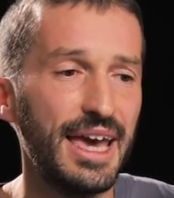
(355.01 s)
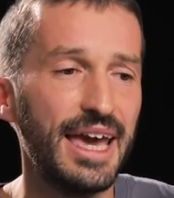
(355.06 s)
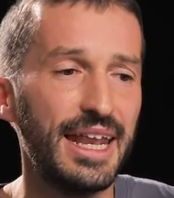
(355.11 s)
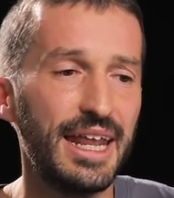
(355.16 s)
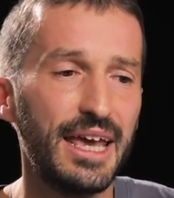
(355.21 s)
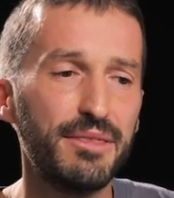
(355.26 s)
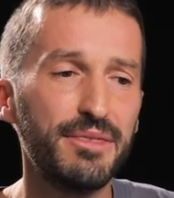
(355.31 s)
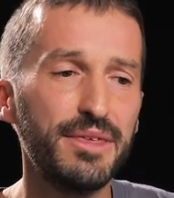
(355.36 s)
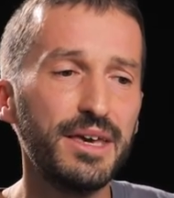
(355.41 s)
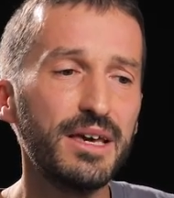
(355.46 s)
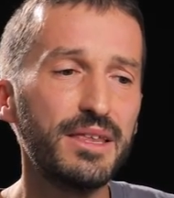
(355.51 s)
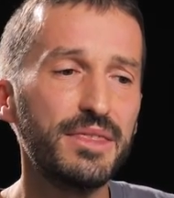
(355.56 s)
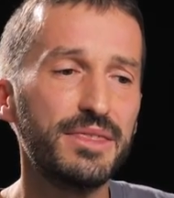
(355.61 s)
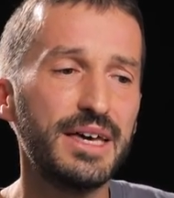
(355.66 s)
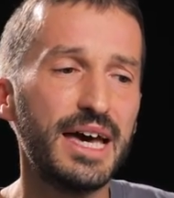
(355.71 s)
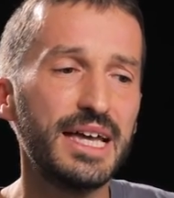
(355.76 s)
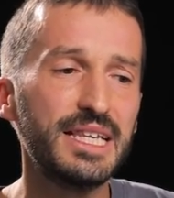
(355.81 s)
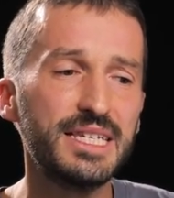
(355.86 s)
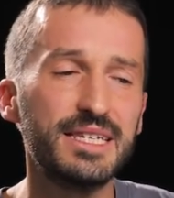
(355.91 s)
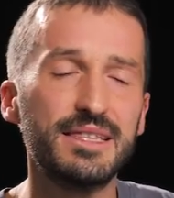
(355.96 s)
and I think
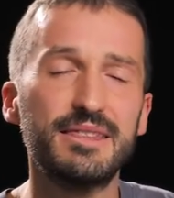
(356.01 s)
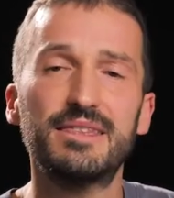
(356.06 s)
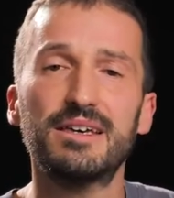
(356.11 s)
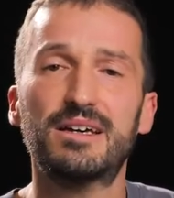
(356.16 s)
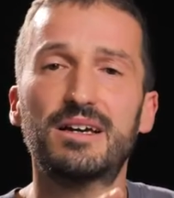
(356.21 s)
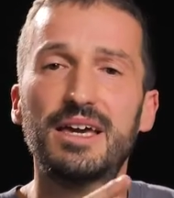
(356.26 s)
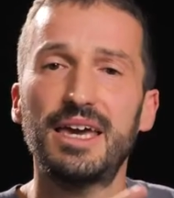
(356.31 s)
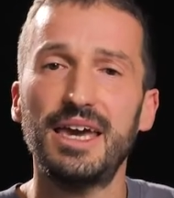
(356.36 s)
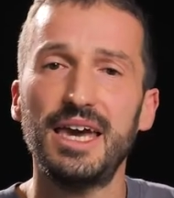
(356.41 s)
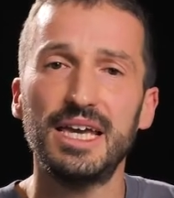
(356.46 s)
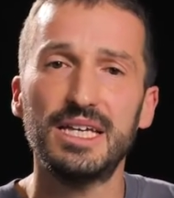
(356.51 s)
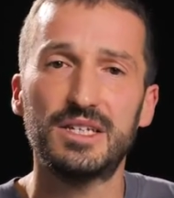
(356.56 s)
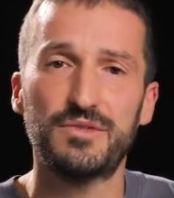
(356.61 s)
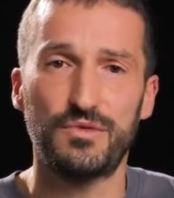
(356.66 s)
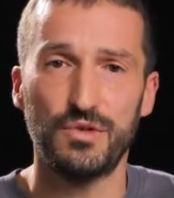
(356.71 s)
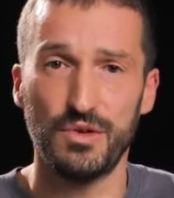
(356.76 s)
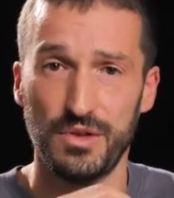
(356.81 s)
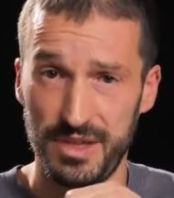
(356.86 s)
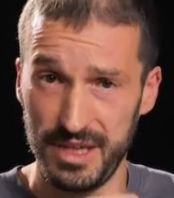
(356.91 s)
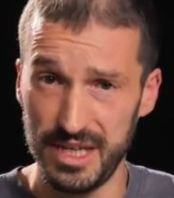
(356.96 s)
that's the case
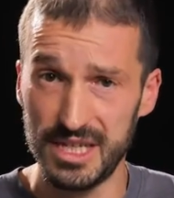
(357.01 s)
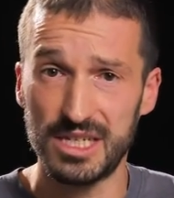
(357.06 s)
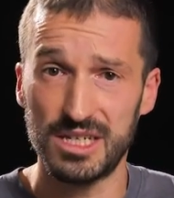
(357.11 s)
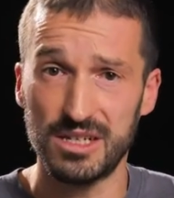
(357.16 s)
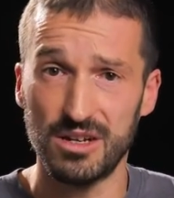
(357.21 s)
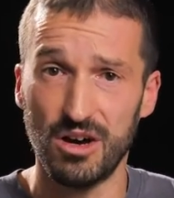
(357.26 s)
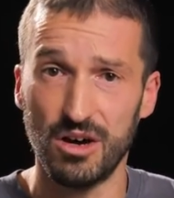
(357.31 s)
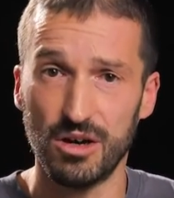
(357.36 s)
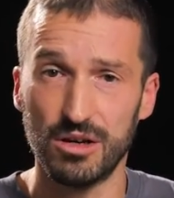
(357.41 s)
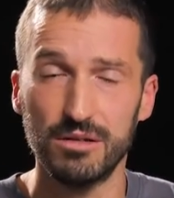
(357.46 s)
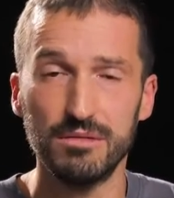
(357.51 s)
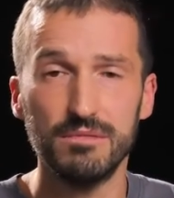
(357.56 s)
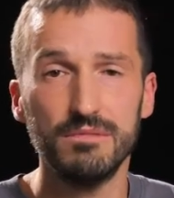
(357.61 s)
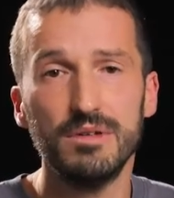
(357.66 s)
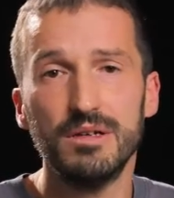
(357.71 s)
for this song.